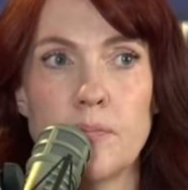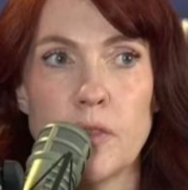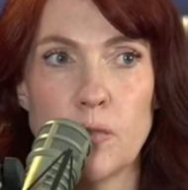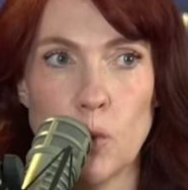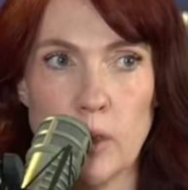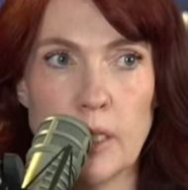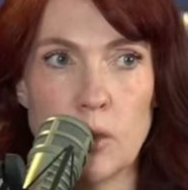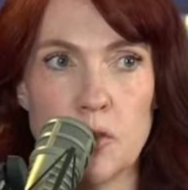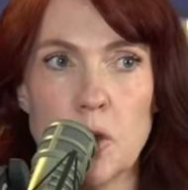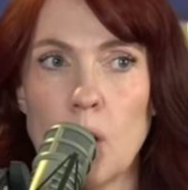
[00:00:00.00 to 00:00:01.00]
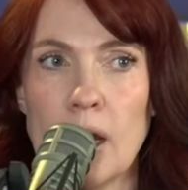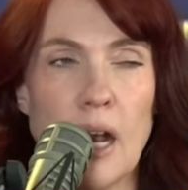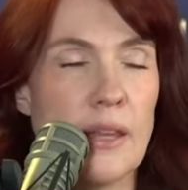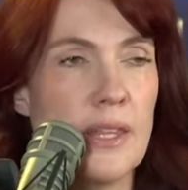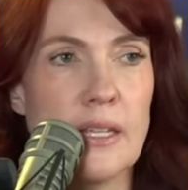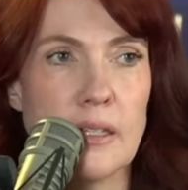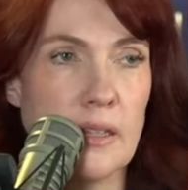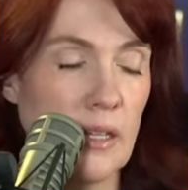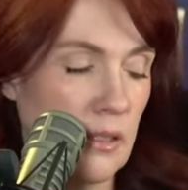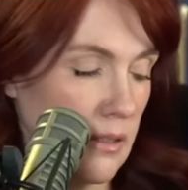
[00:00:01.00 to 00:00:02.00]
for you. So I think
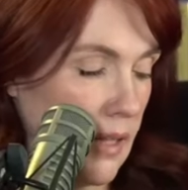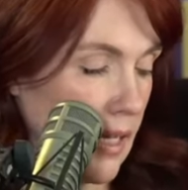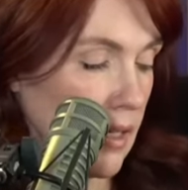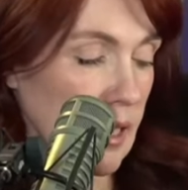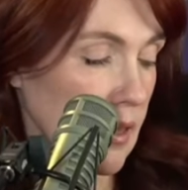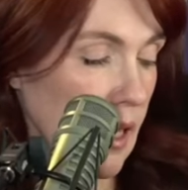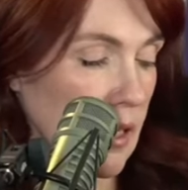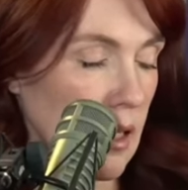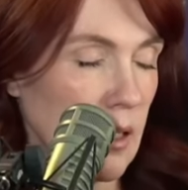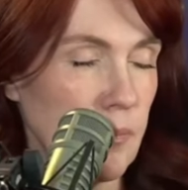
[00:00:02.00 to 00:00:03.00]
that again, that